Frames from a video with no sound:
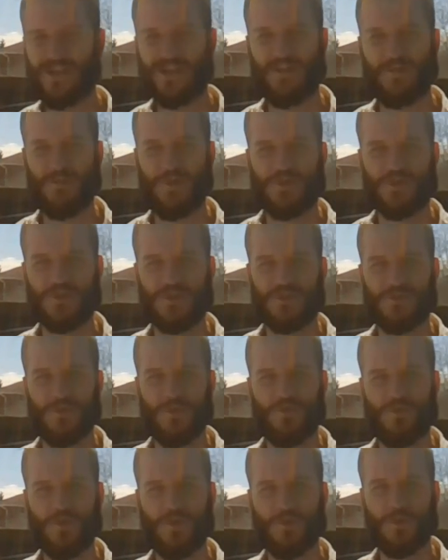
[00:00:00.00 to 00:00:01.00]
like the Matrix
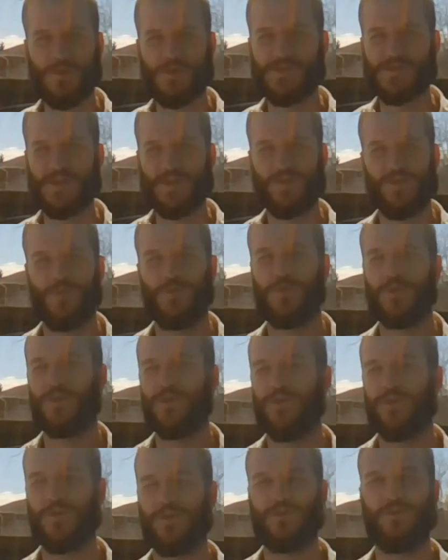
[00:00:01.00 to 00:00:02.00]
movie where it's like the world
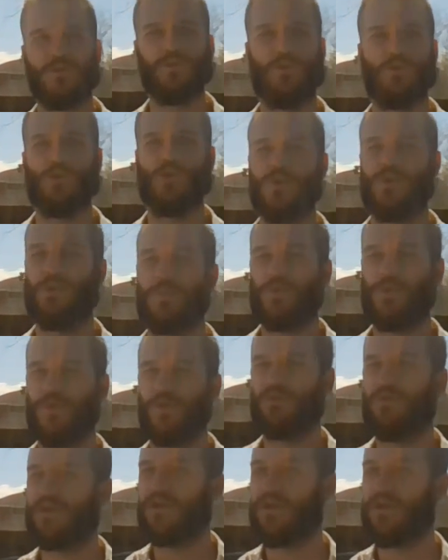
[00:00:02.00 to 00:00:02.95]
they pulled over